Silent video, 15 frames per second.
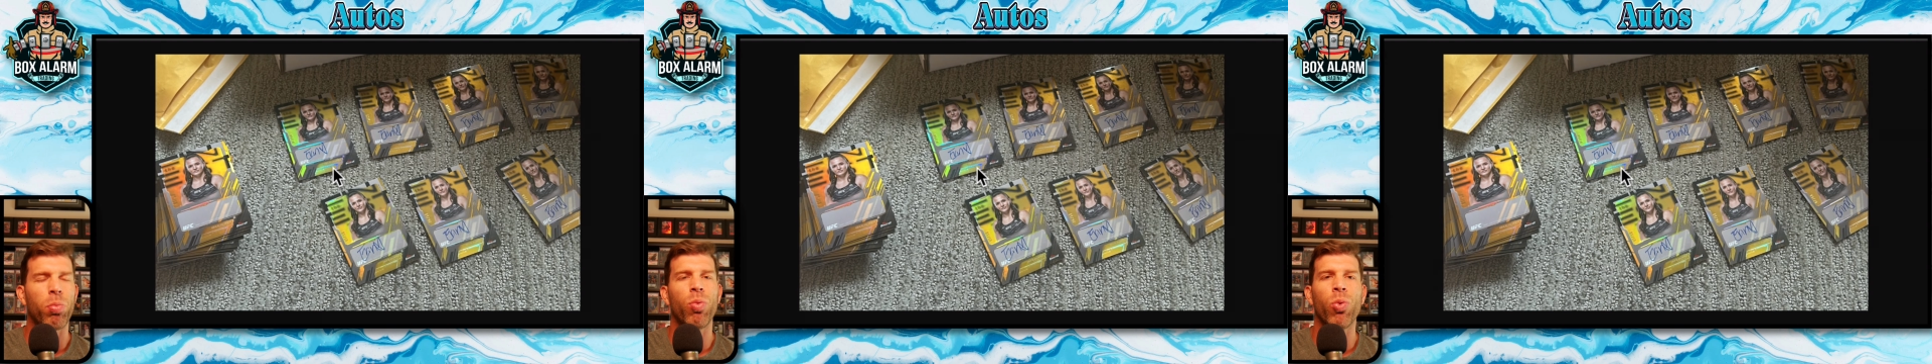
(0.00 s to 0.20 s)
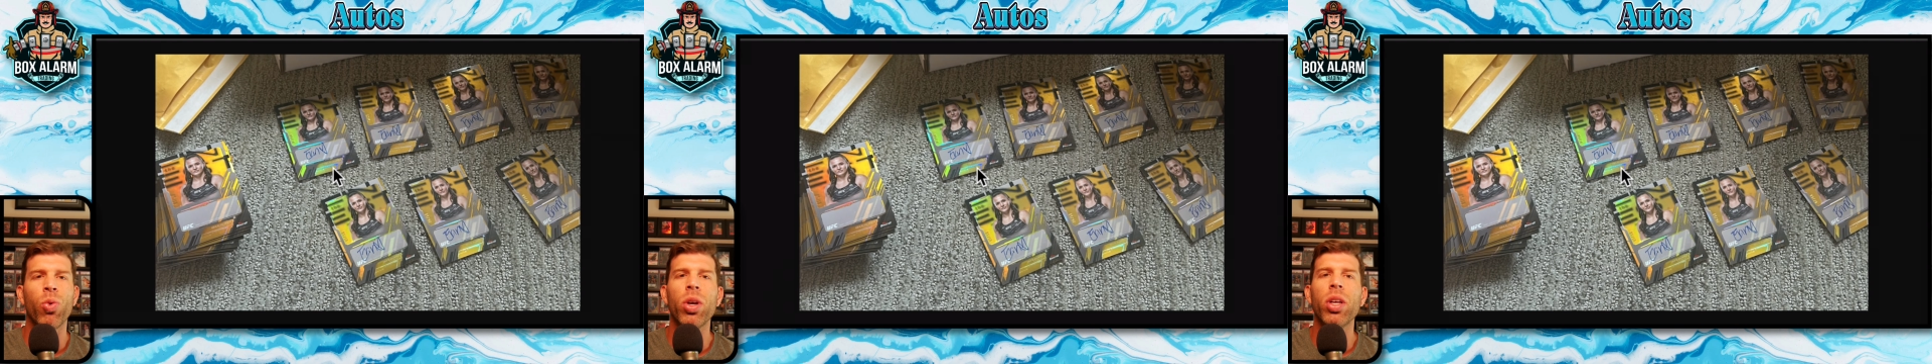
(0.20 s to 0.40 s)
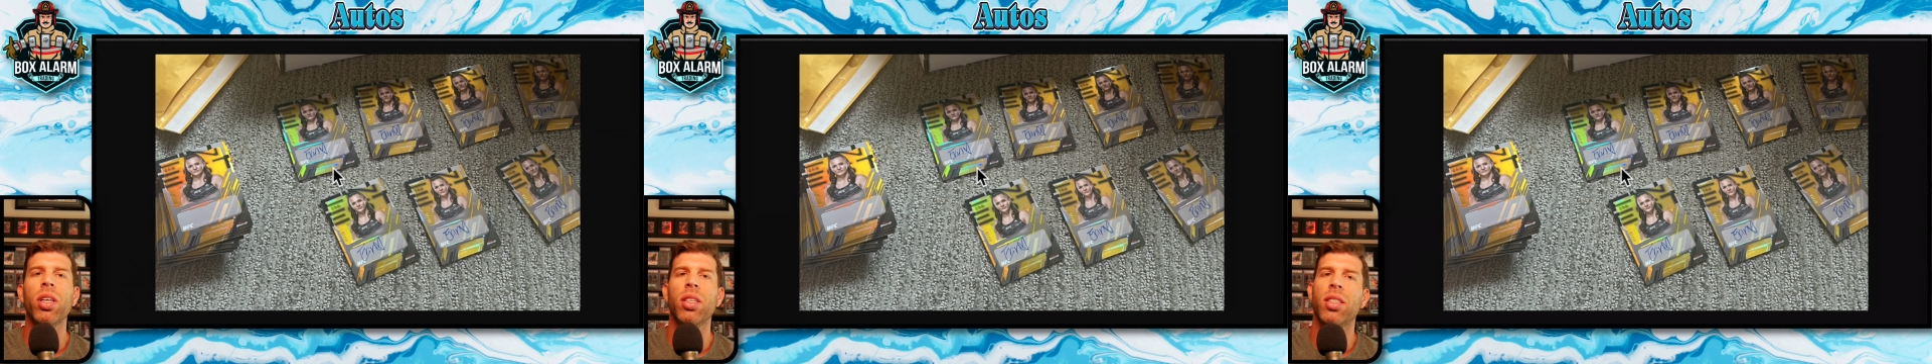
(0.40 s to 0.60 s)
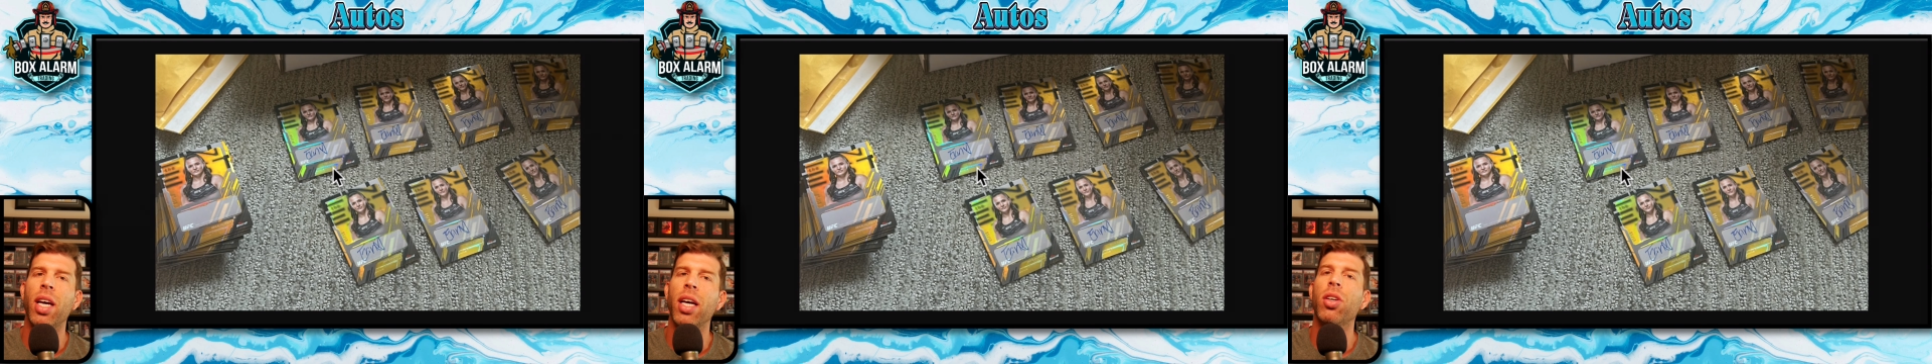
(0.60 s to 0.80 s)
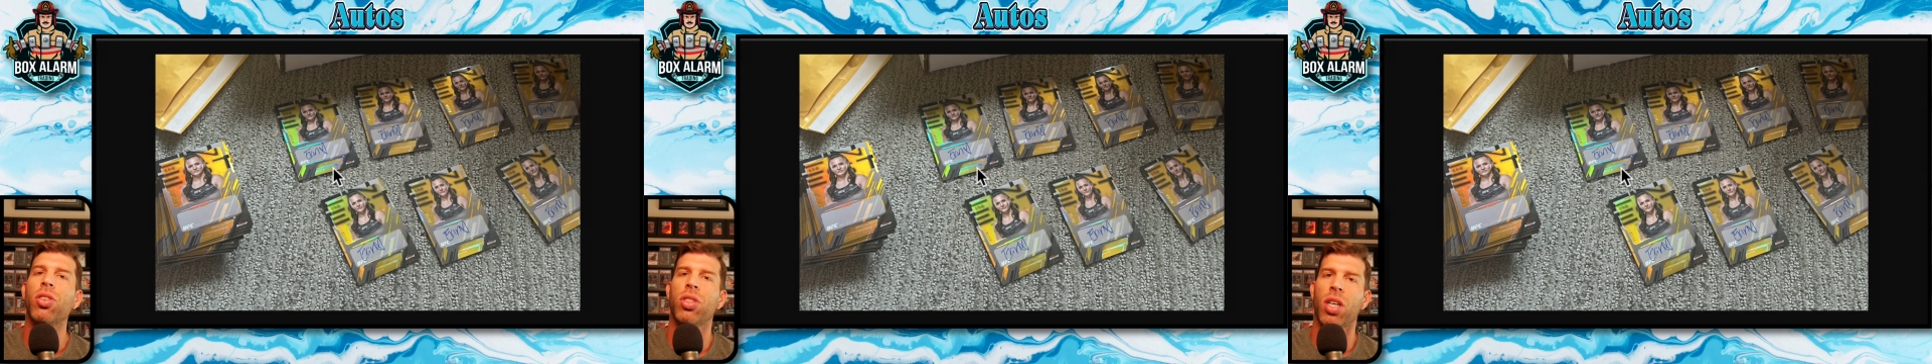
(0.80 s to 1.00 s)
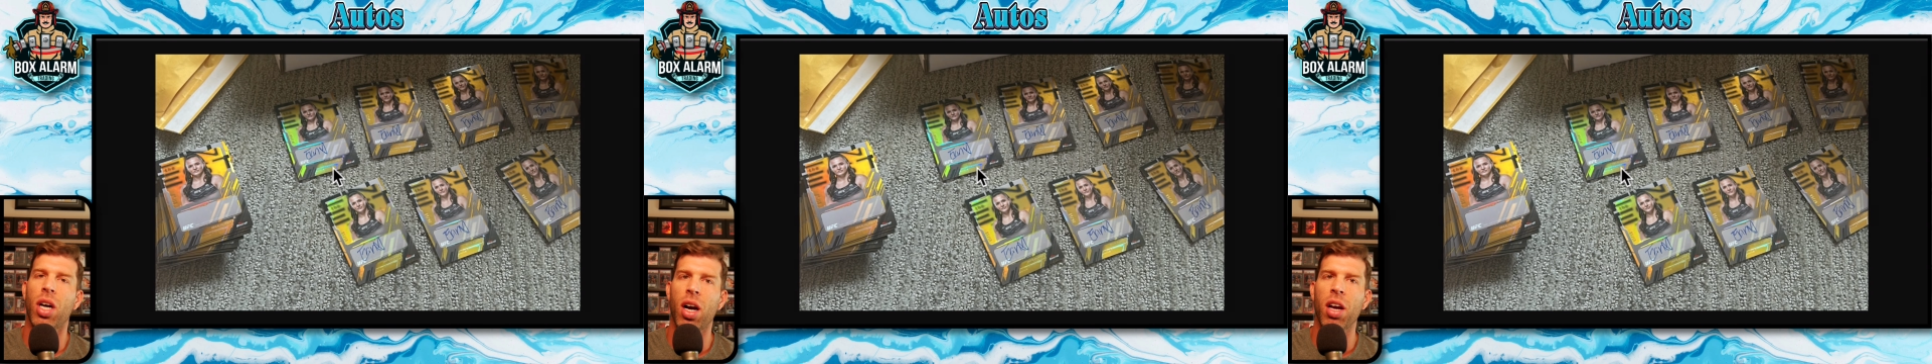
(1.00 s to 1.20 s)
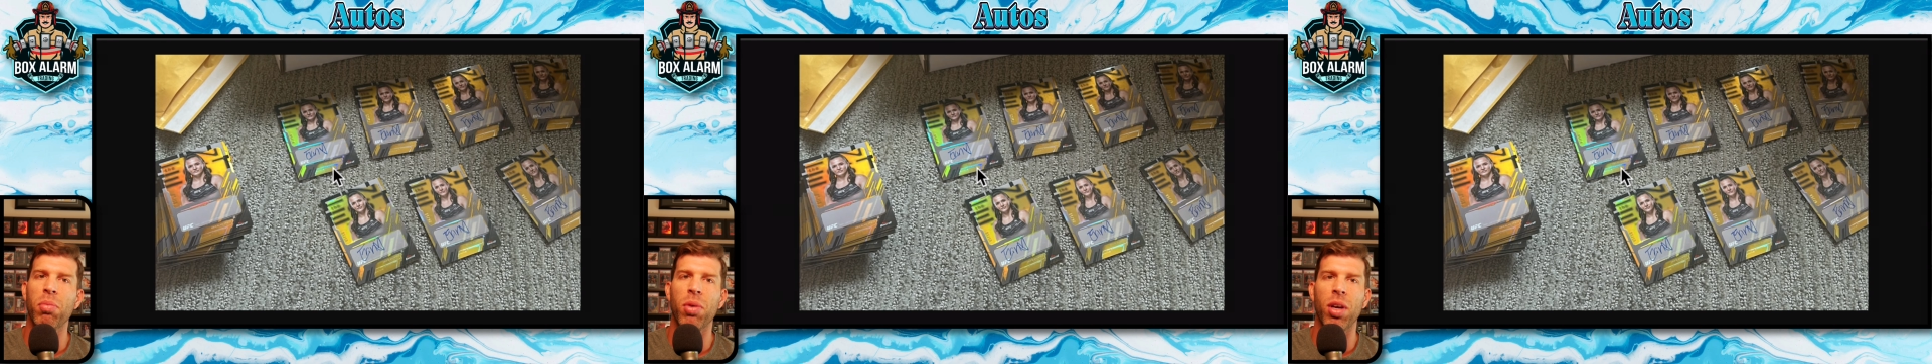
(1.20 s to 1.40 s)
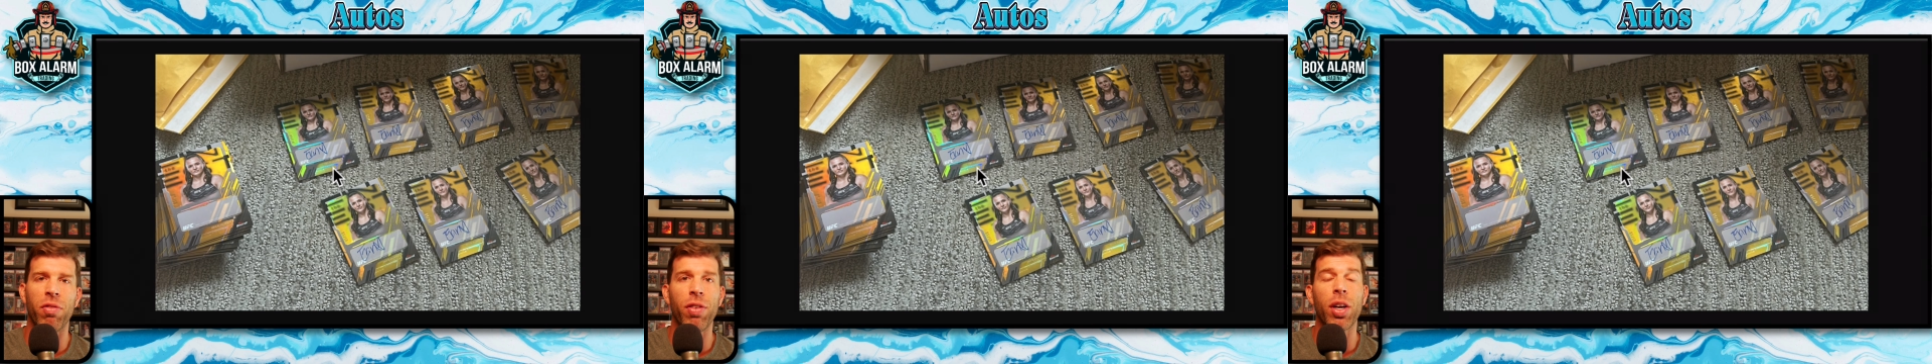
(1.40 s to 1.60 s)
really take your
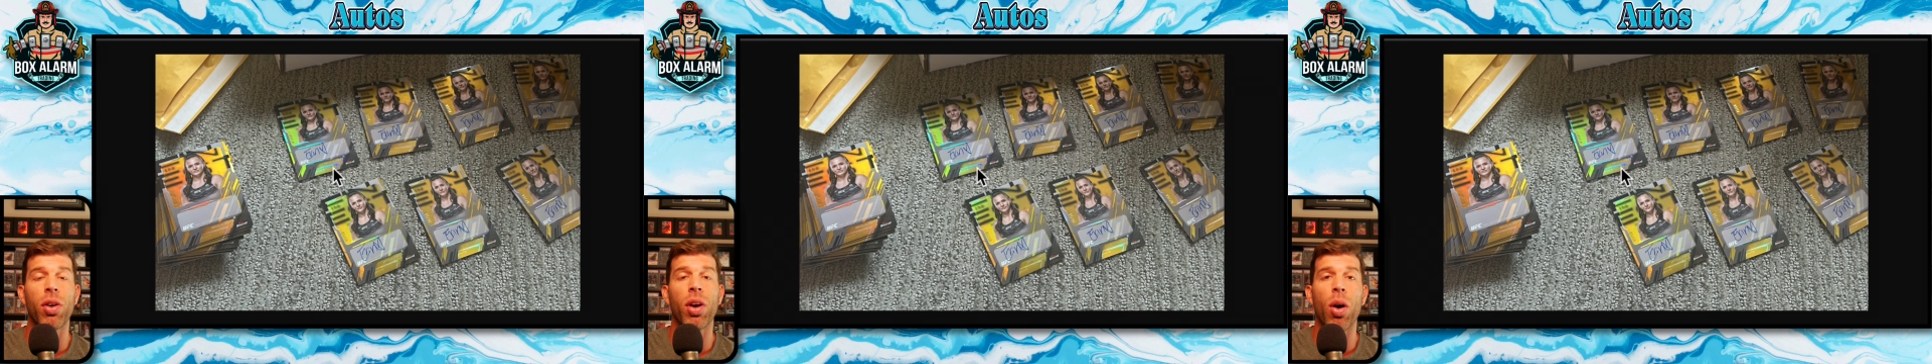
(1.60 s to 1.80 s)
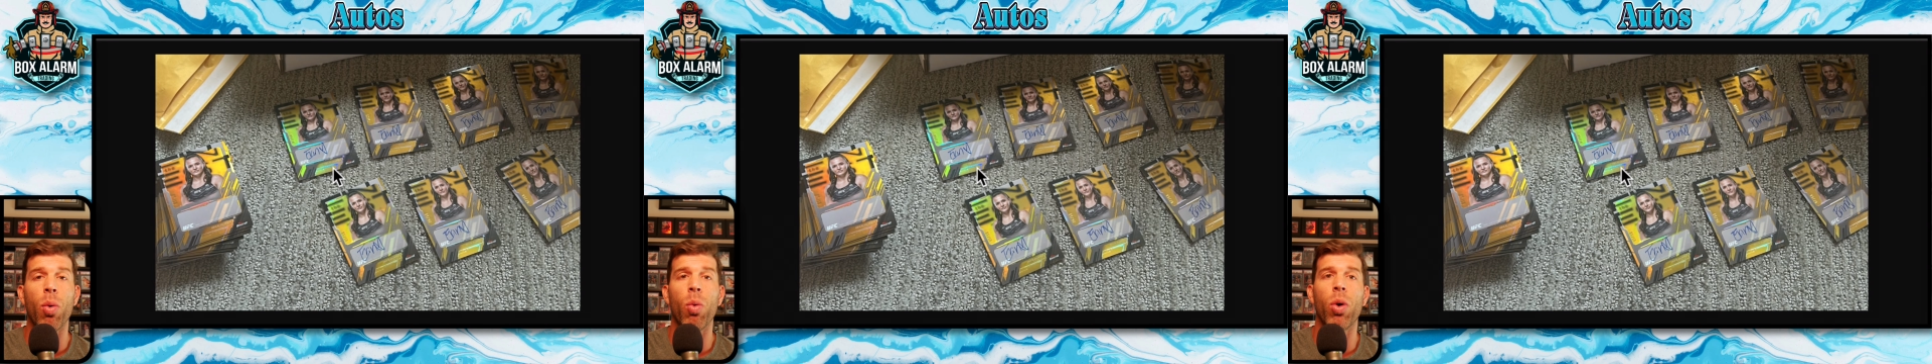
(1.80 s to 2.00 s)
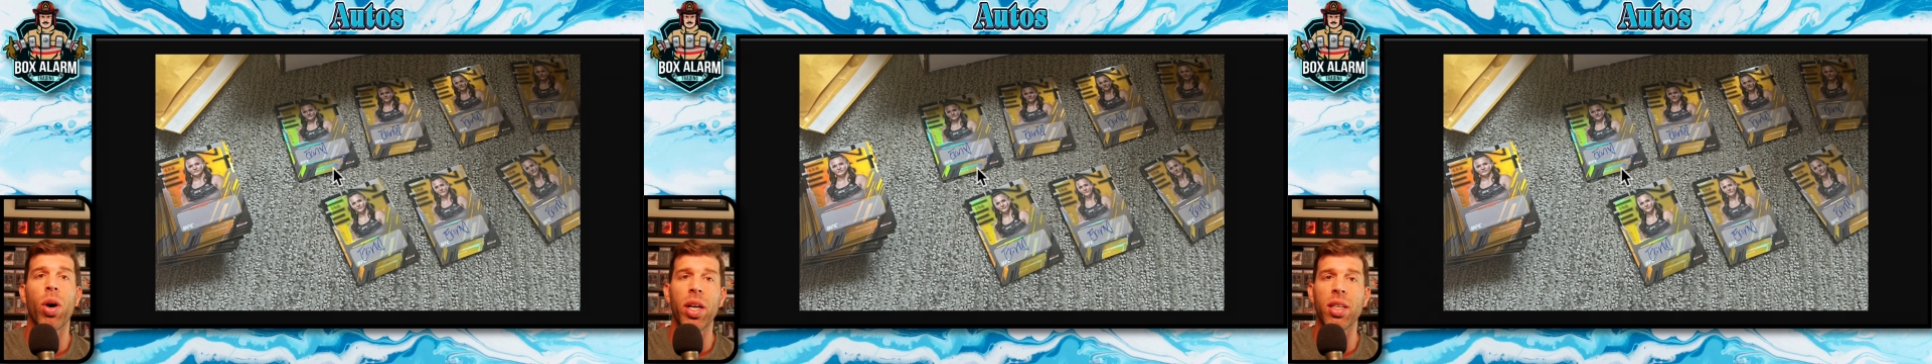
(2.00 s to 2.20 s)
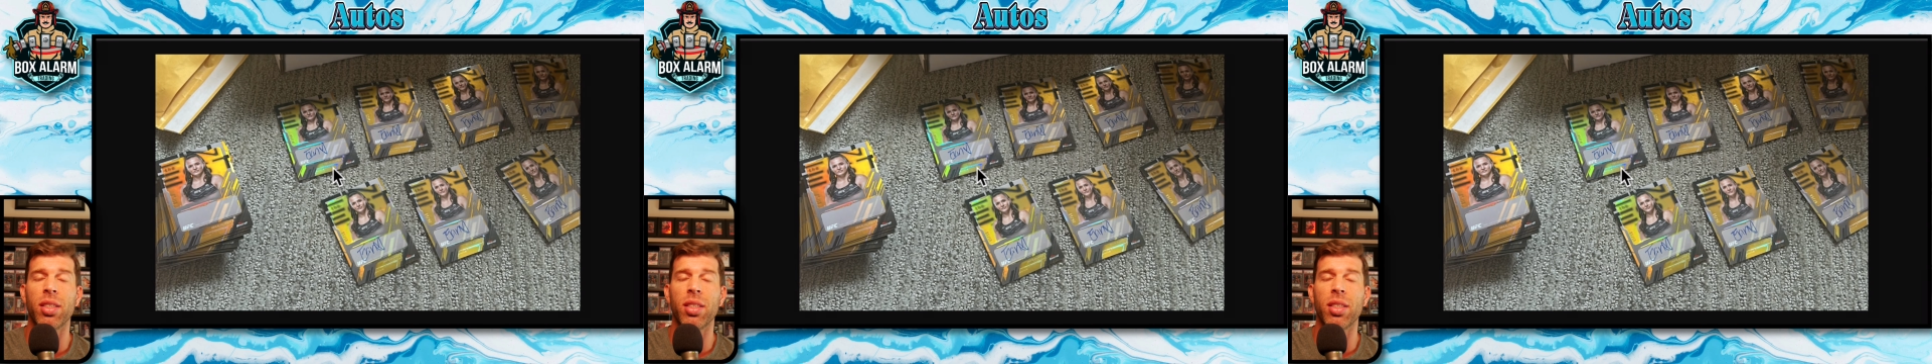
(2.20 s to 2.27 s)
time and figure out what